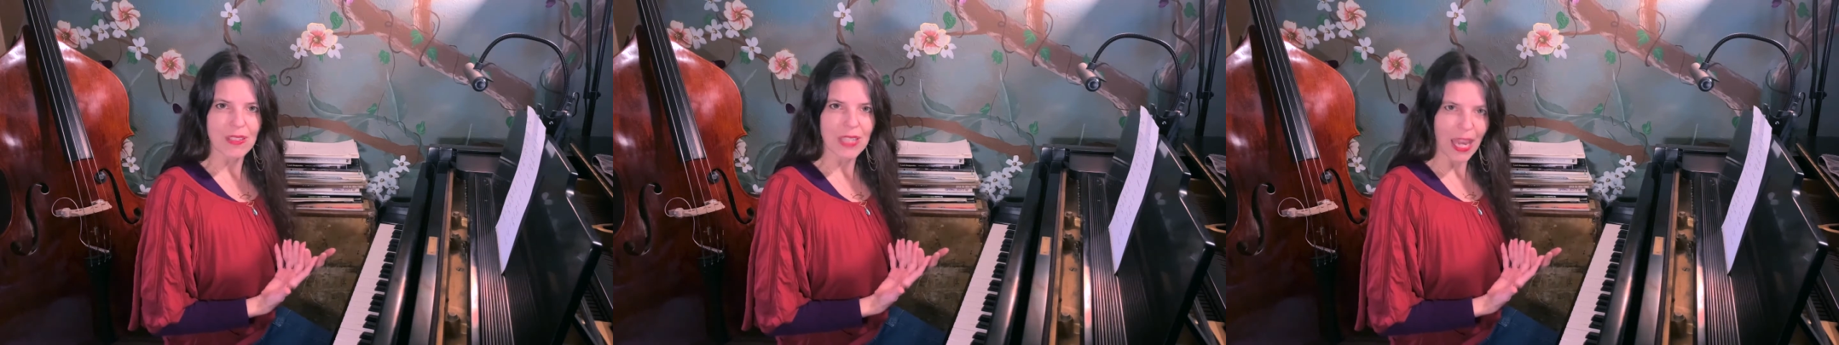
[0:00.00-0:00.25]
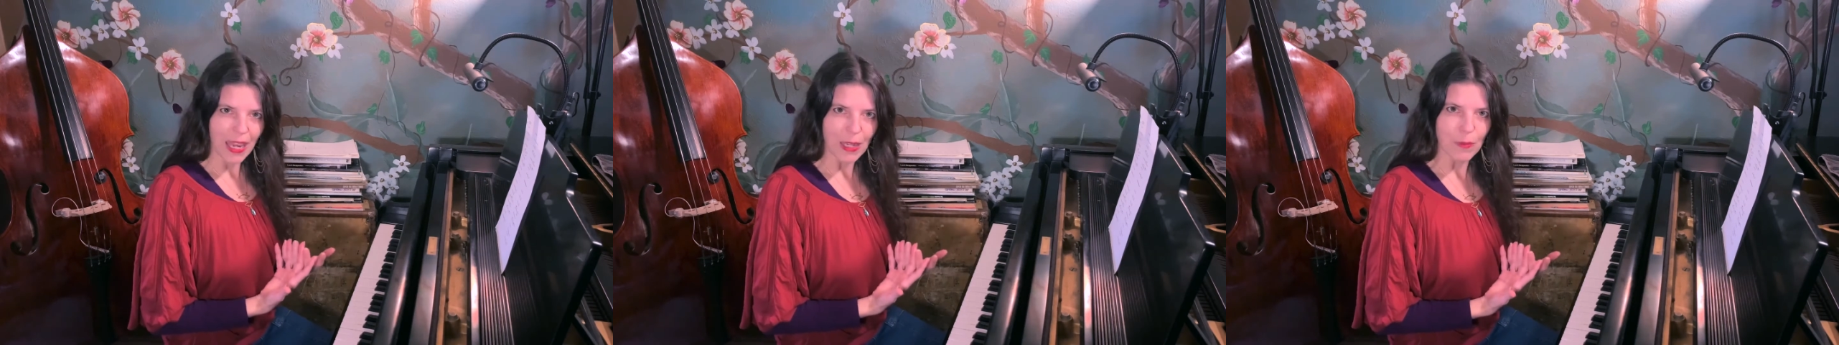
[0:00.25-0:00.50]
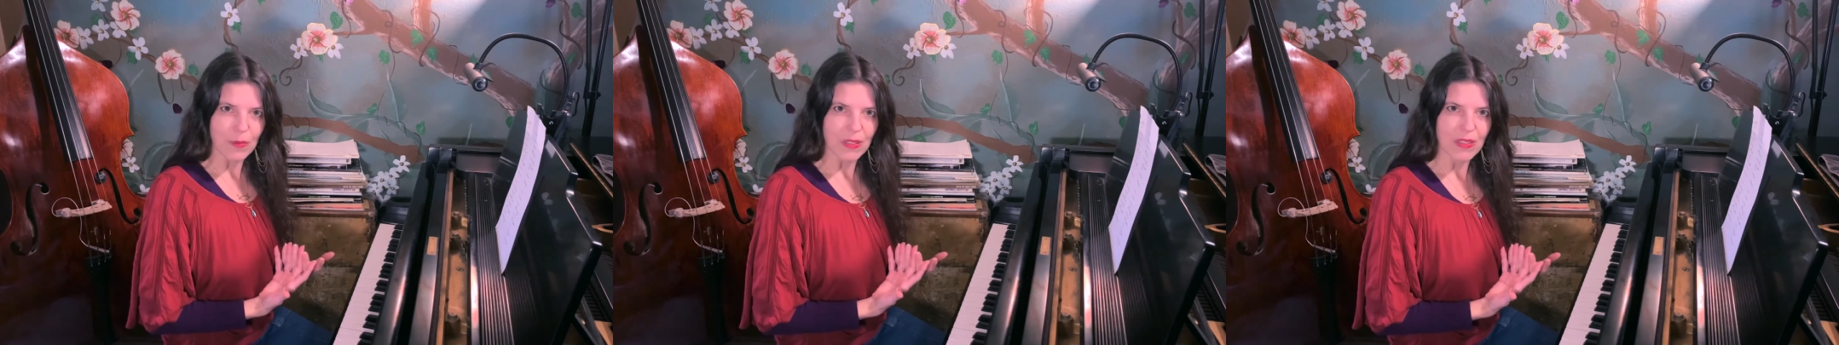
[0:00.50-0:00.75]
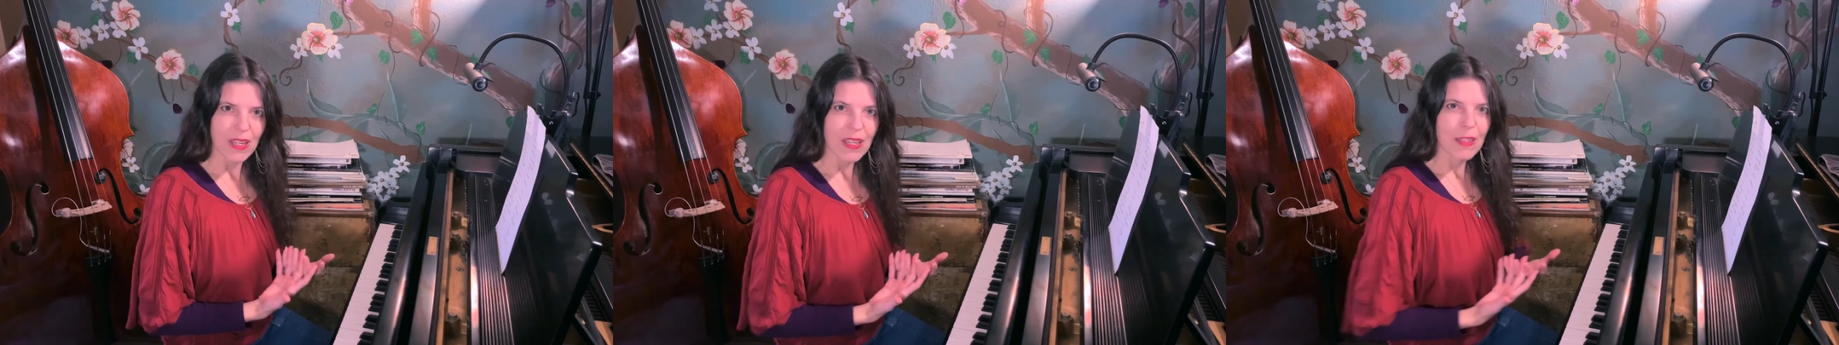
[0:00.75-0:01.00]
times,
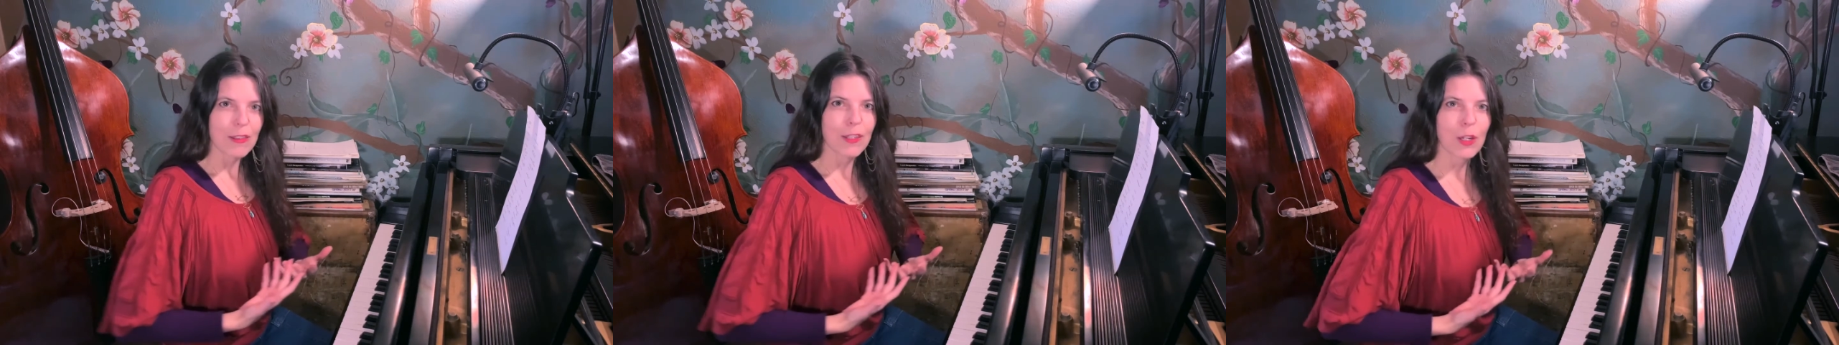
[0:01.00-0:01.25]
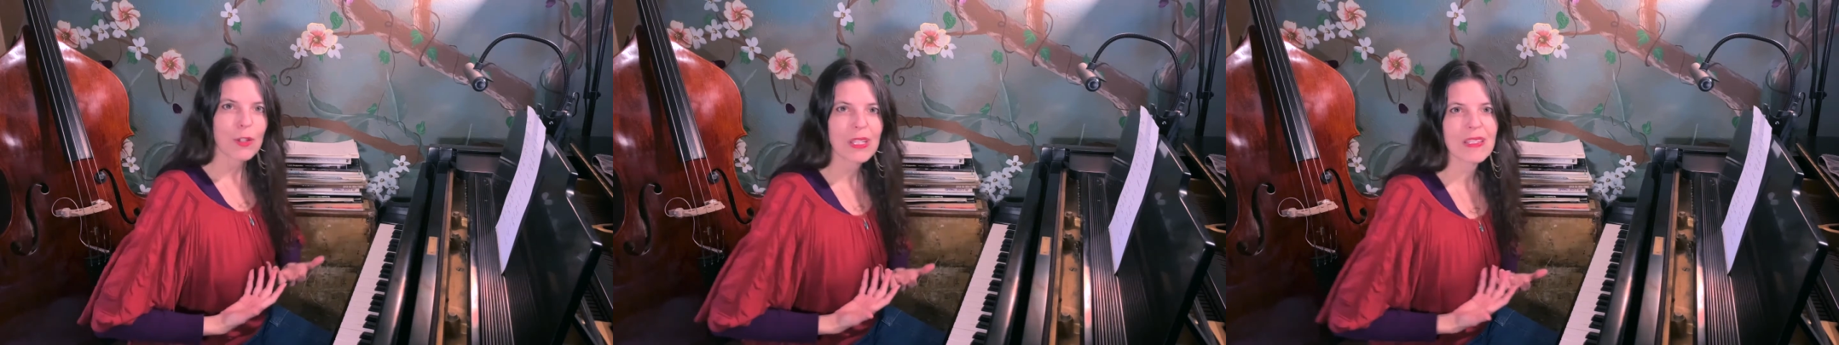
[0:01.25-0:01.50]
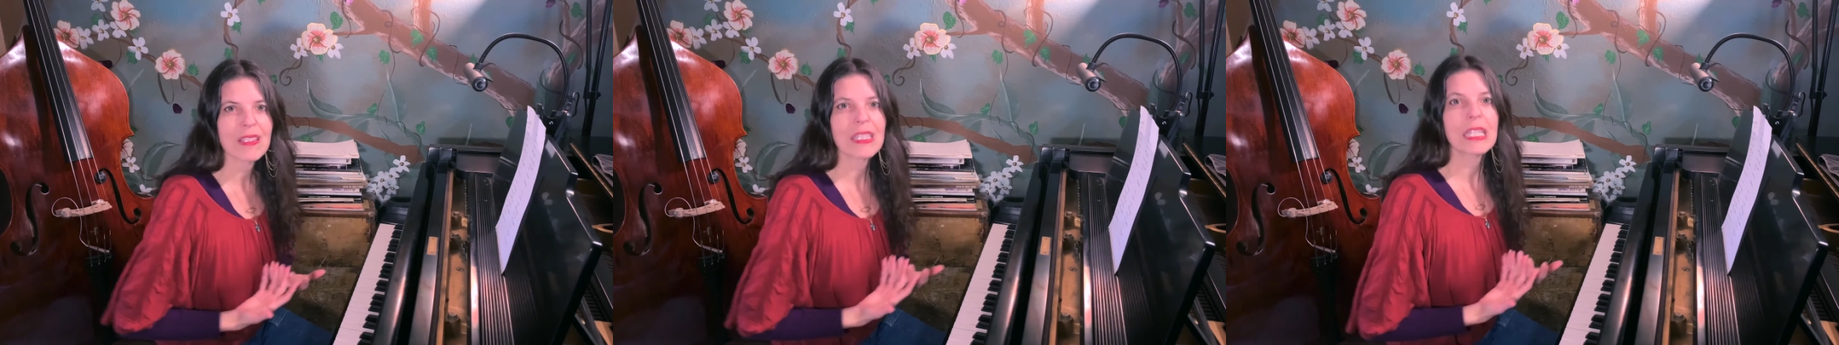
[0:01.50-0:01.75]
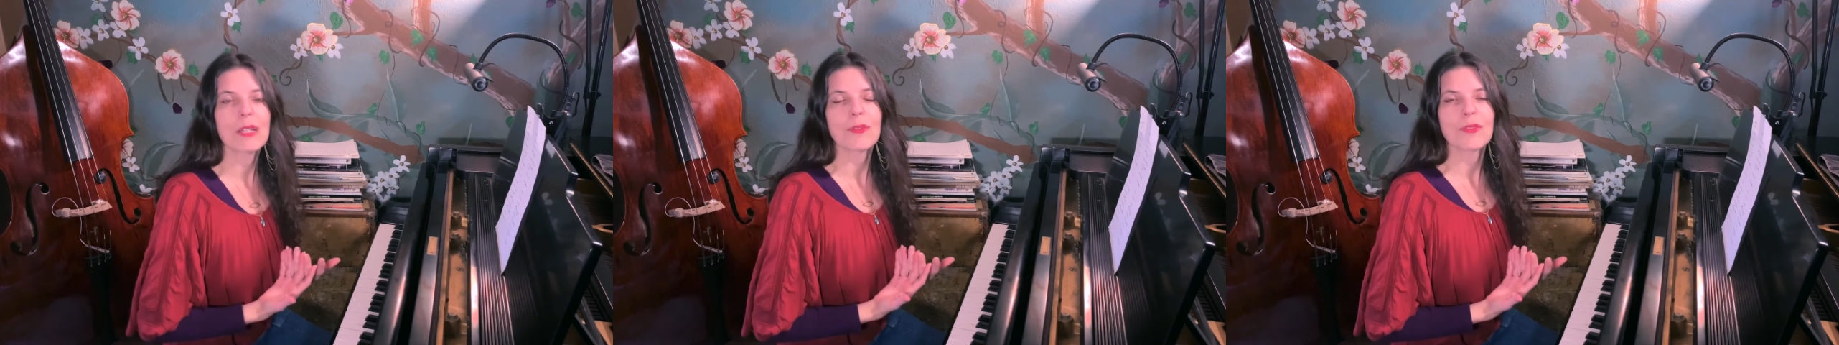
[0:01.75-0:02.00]
there is a
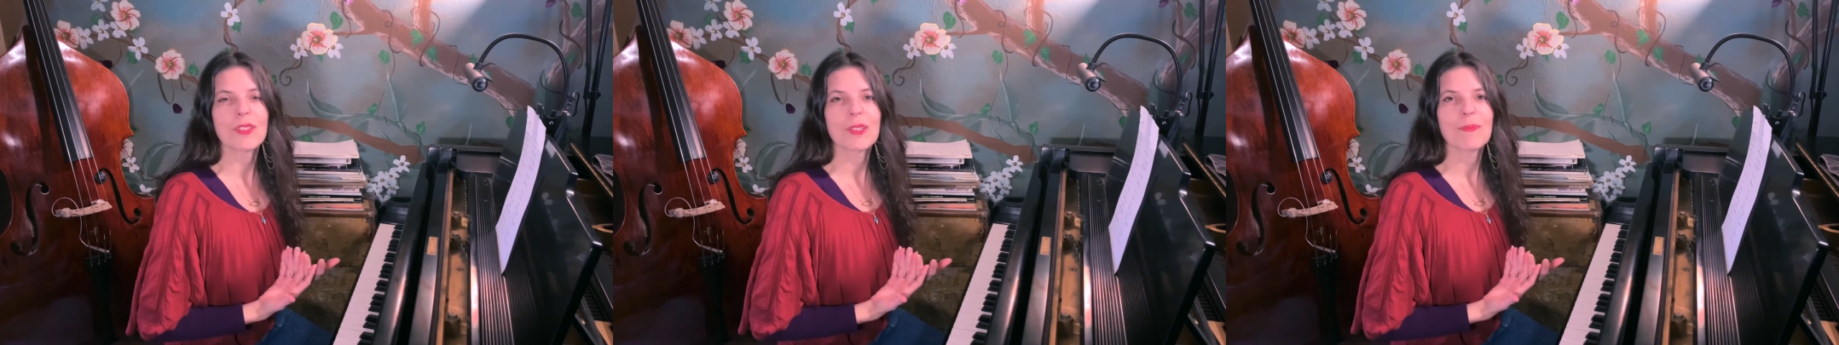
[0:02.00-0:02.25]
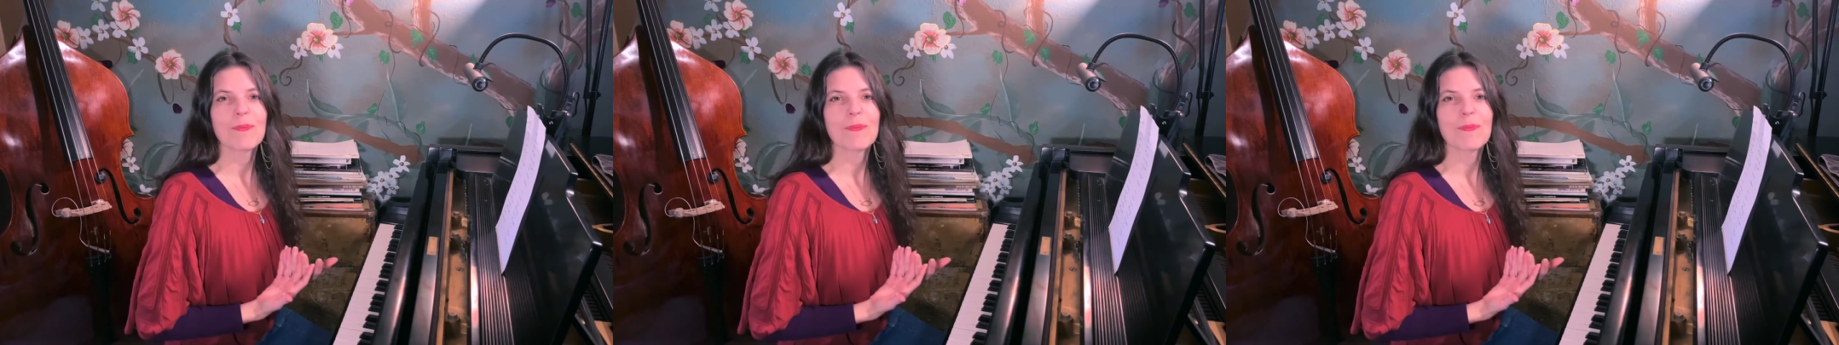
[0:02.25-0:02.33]
gift.